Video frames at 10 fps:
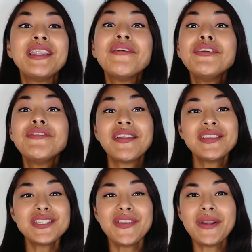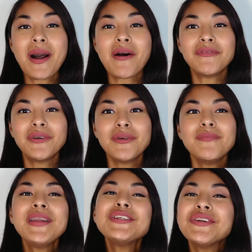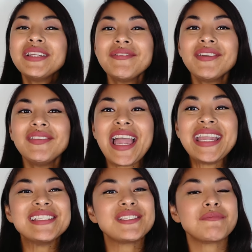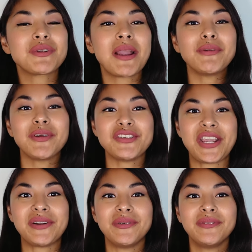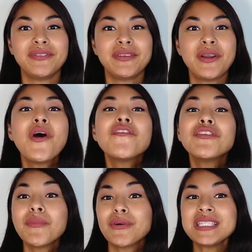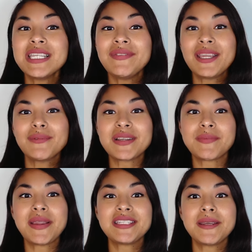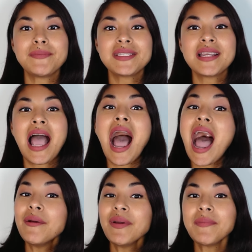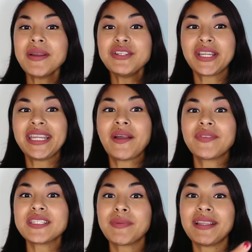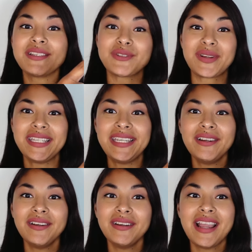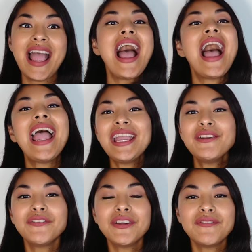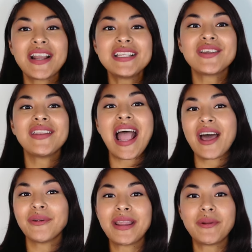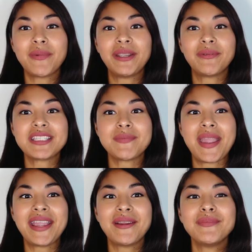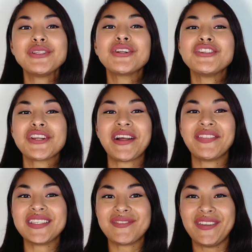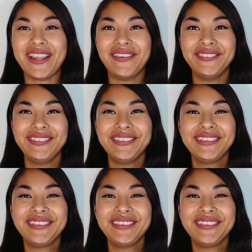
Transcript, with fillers: Now, if you found this video helpful, make sure to give it a like and subscribe to our channel. For more CV and resume tips, I recommend checking out this playlist right here. And for advice on how to write a winning resume, be sure to check out this video.